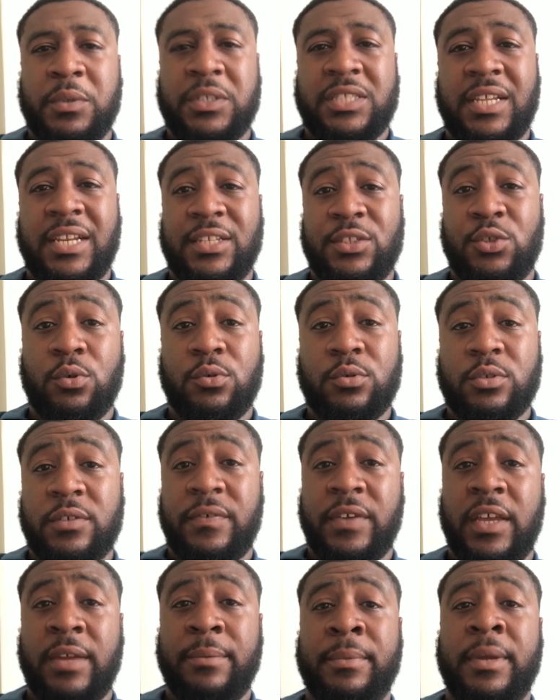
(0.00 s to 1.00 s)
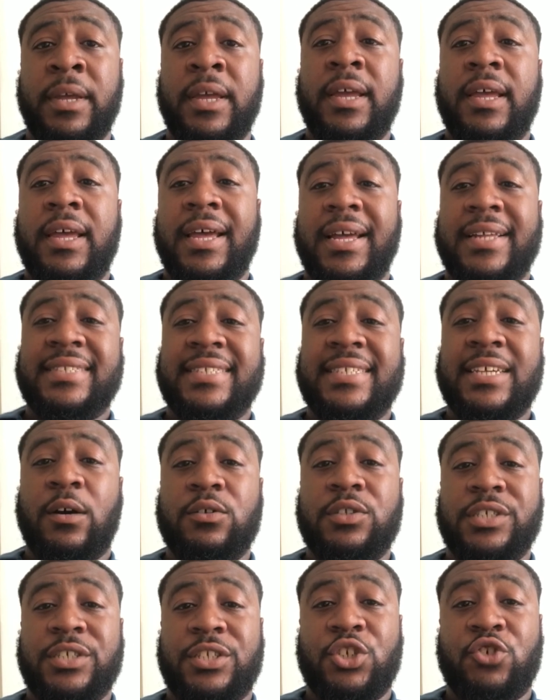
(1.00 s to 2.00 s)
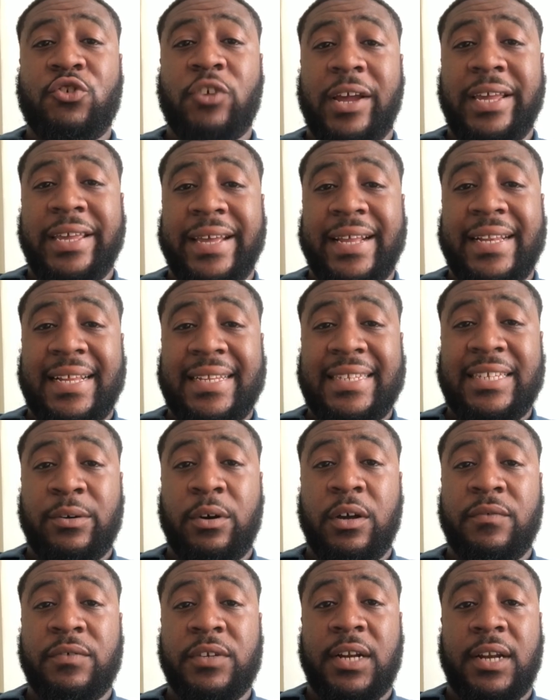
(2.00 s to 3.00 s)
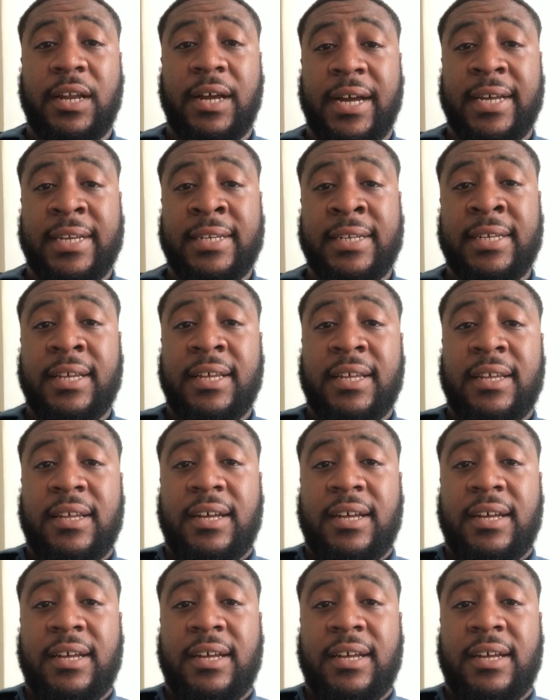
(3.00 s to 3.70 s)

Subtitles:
We're still in talks with him and Celtic to try and get that deal over the line.